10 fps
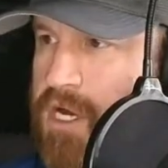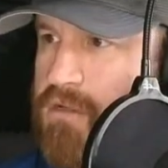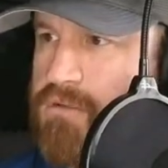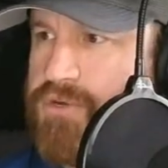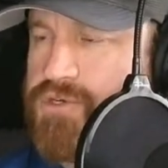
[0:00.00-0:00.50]

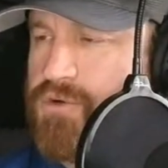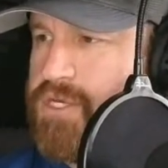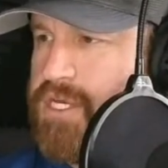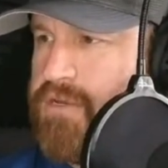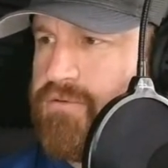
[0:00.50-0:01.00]
Well, there's
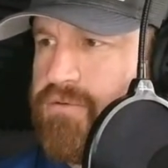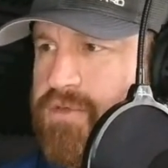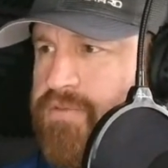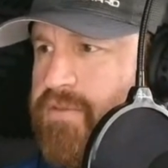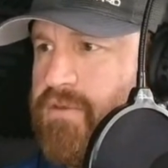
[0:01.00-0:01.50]
only
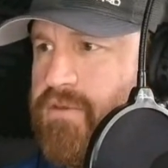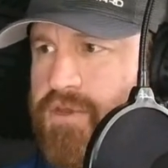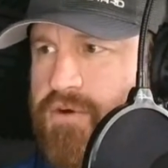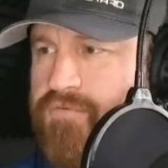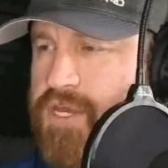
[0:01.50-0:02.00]
then,
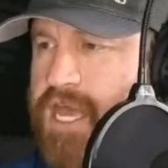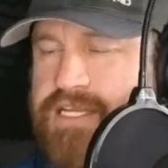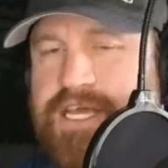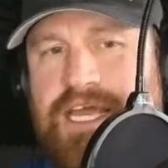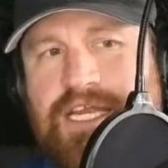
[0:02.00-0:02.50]
you know, if you
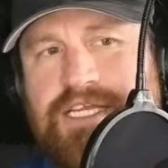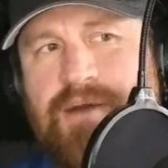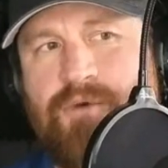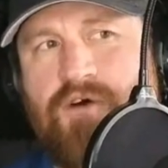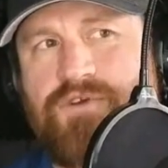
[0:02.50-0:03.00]
can't take any
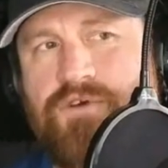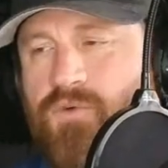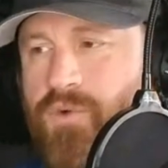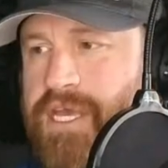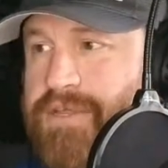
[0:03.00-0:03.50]
time off
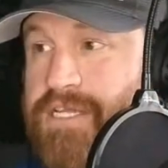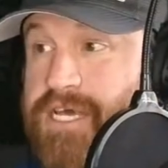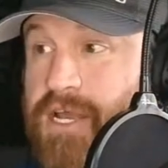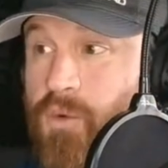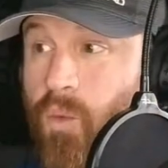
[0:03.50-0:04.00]
during the week,
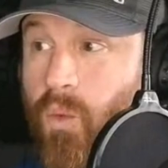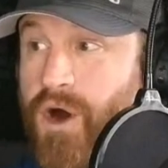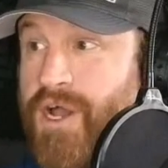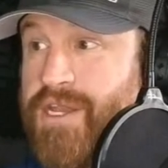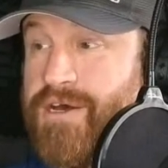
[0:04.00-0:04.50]
that's like
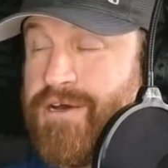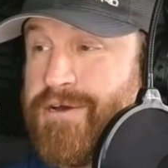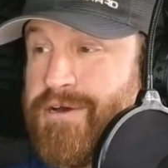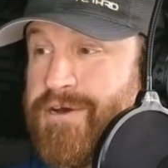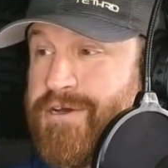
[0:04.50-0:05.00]
one
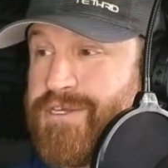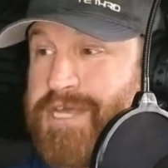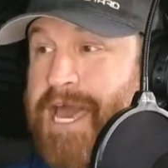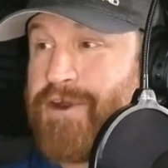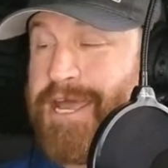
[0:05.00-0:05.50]

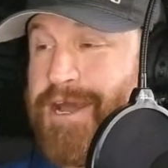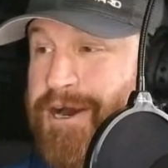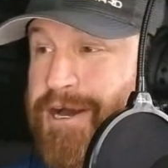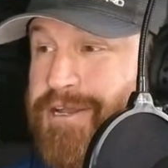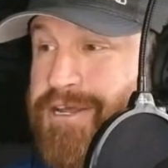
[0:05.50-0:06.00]
Saturday
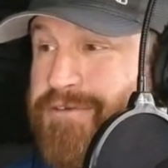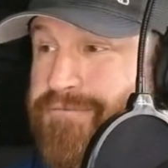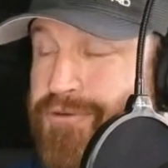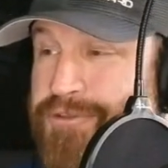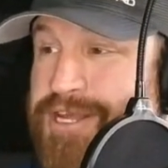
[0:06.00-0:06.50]
hunt
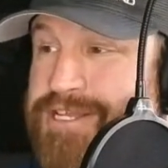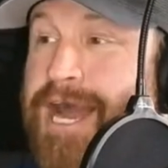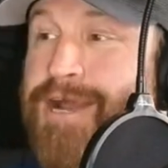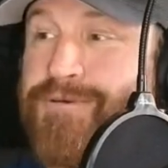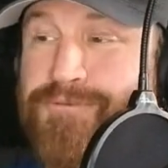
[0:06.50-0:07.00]
for the
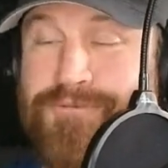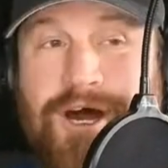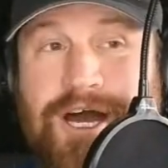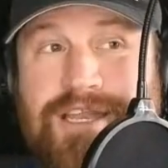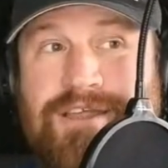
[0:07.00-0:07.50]
entire
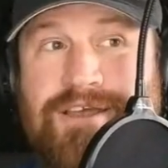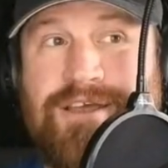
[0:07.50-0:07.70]
rut,